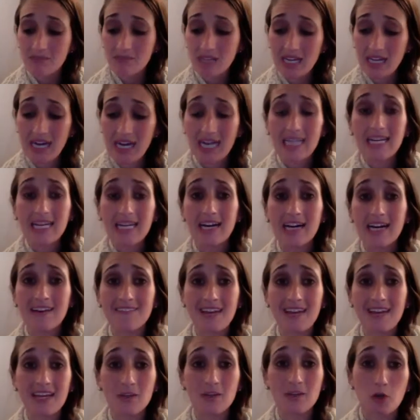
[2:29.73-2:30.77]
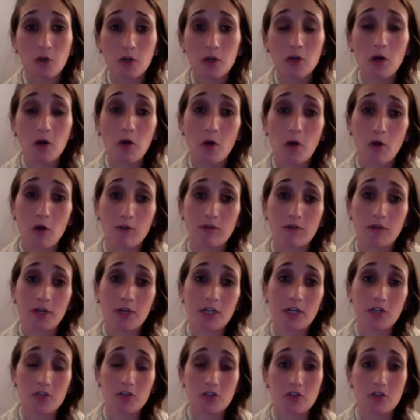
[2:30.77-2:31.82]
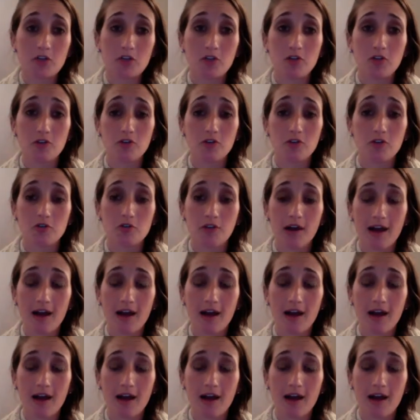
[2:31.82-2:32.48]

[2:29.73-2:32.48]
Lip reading: I have a logo over to